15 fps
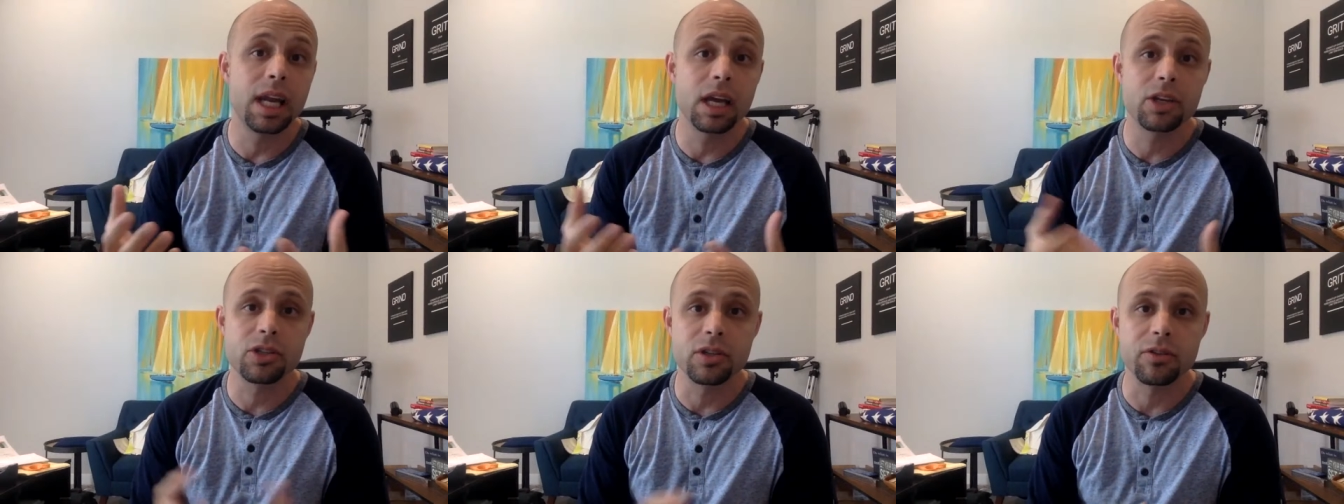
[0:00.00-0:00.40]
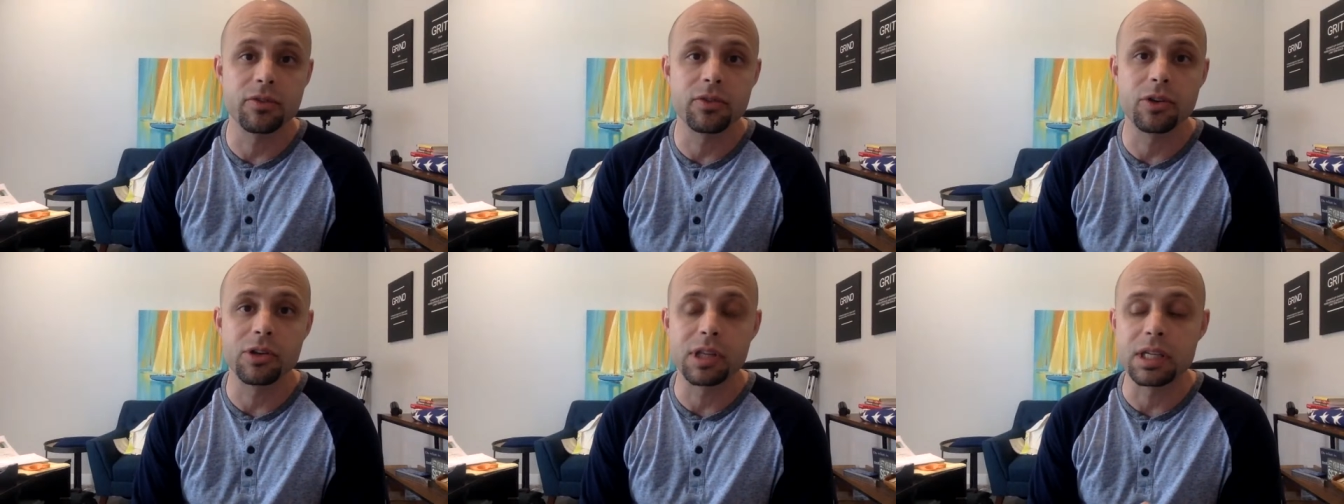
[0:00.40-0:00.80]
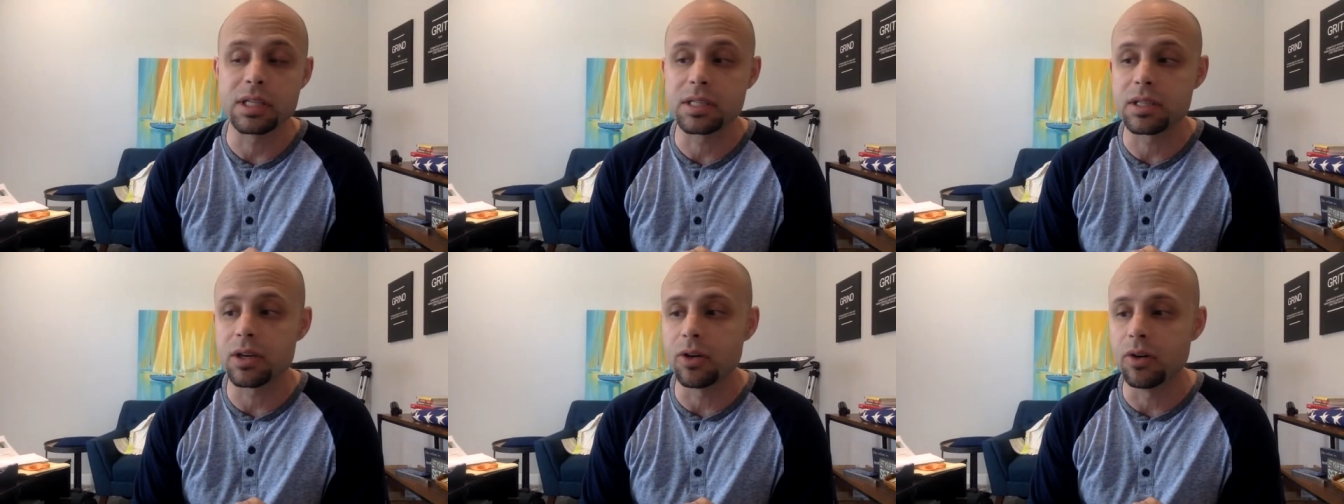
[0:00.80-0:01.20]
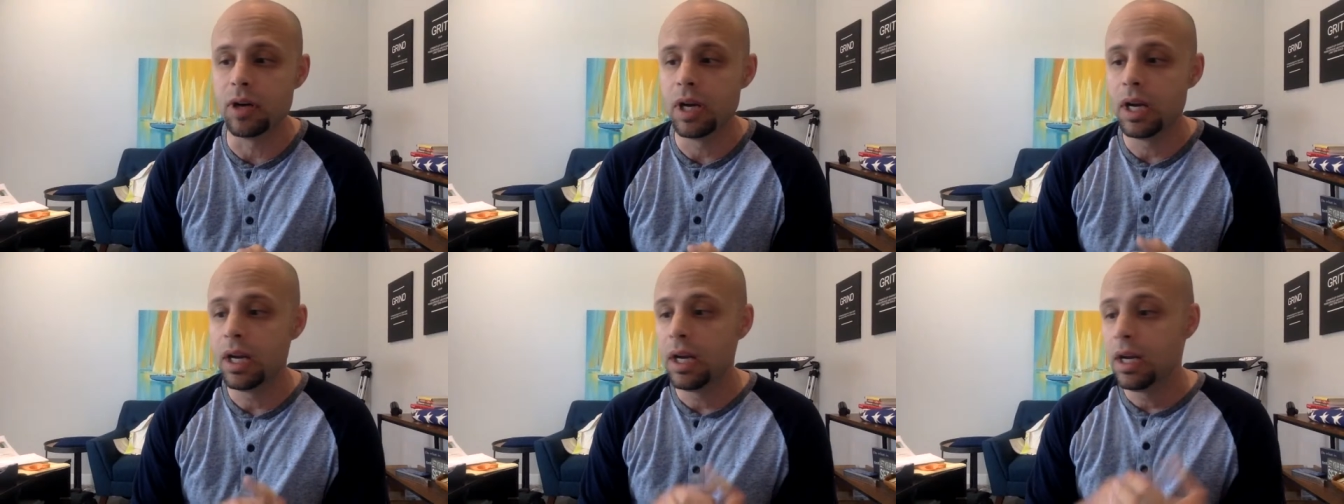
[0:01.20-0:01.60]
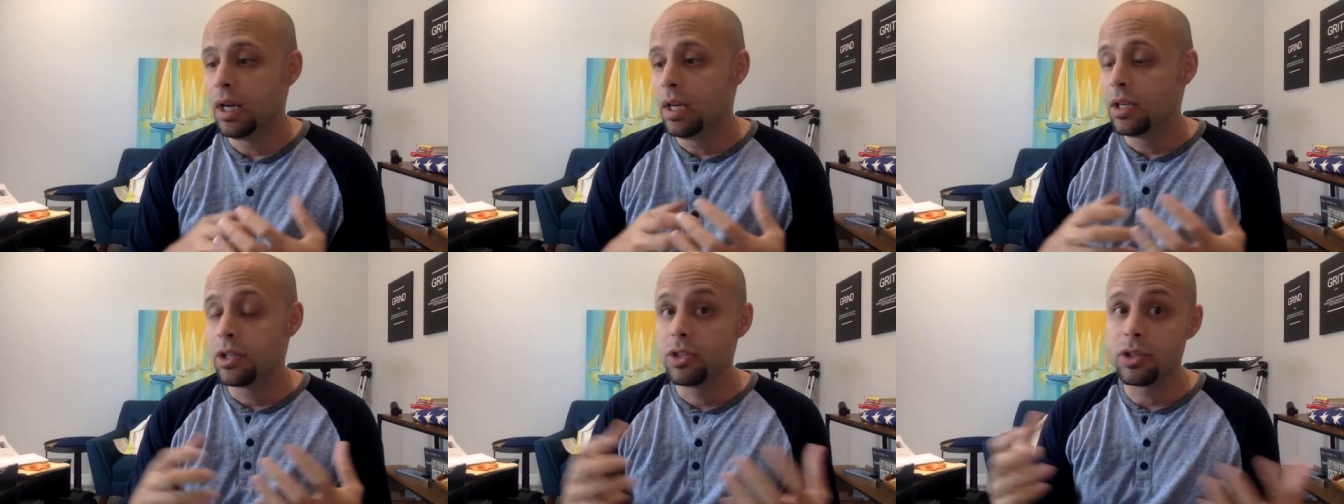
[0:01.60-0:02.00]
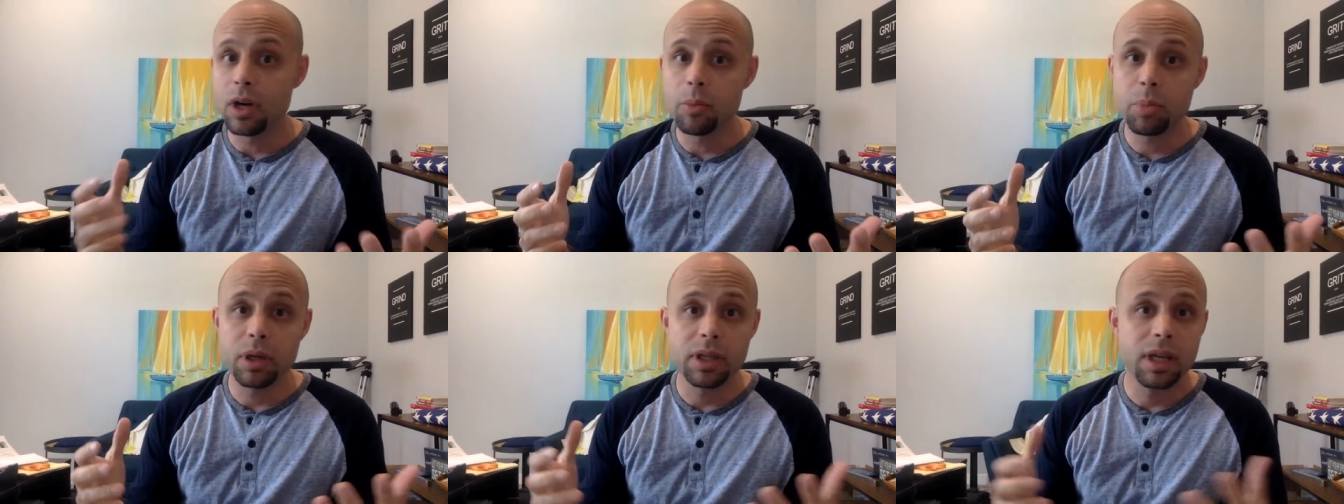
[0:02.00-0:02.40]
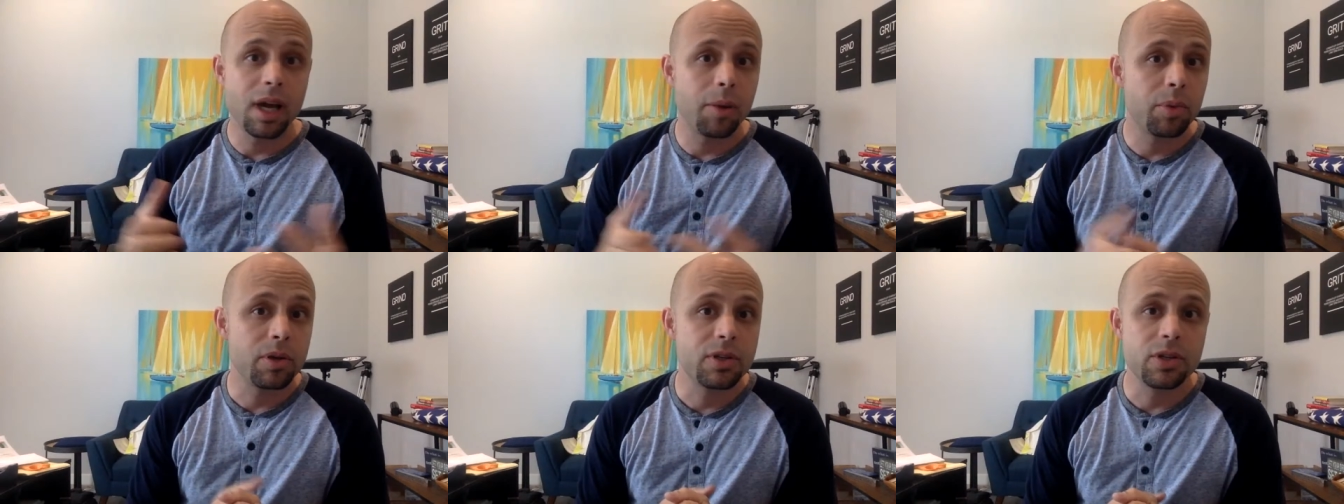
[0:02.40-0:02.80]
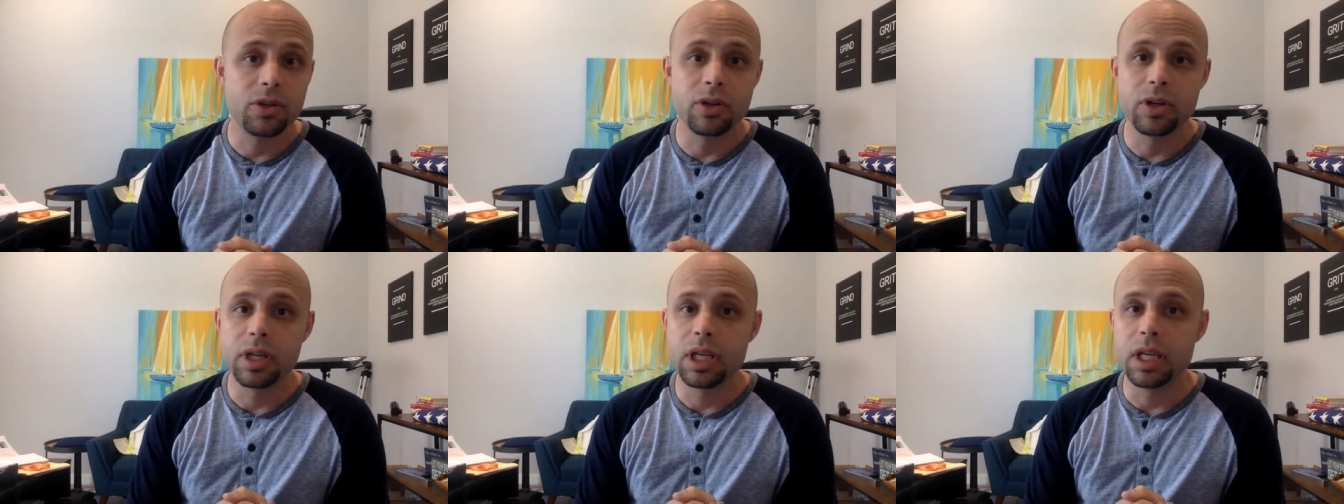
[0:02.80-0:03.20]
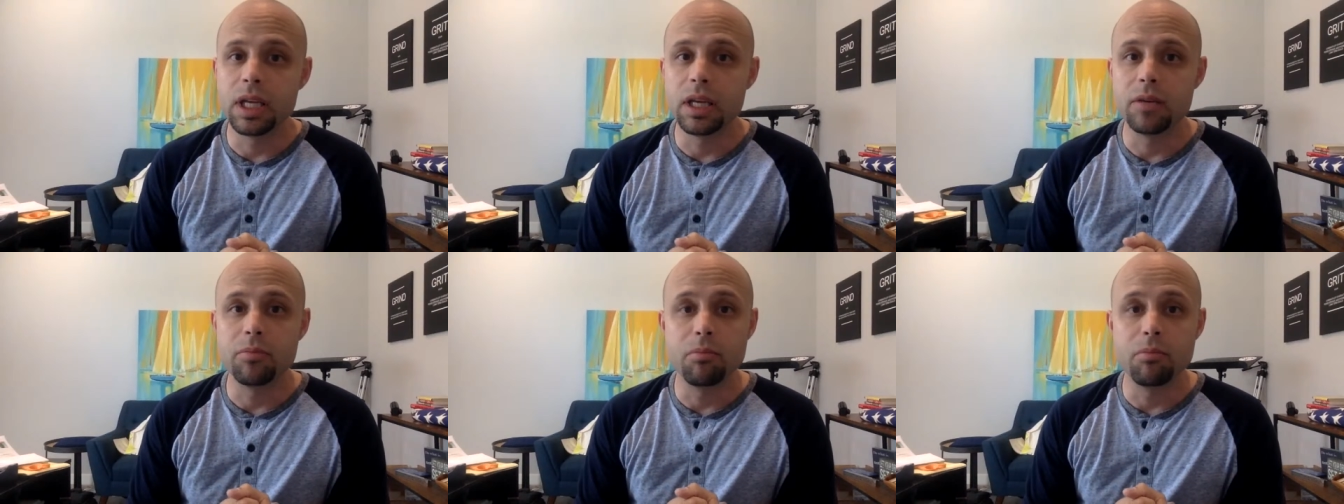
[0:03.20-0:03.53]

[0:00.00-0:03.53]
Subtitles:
connection for this. So jump on the opportunity.